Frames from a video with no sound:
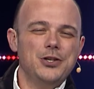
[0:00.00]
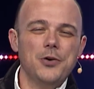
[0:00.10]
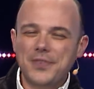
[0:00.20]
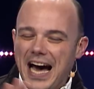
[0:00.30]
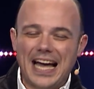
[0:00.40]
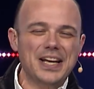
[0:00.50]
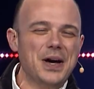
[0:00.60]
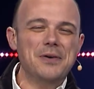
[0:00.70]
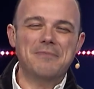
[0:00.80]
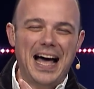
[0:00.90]
you've got to
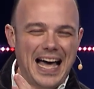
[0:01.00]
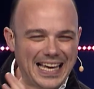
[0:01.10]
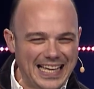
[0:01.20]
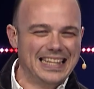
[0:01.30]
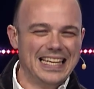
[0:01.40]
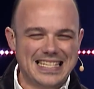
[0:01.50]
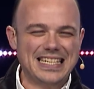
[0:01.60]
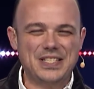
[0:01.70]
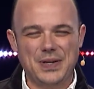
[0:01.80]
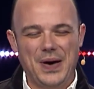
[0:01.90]
go back and
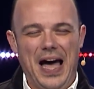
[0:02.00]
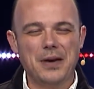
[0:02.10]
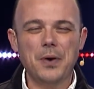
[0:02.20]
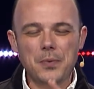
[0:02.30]
listen to it.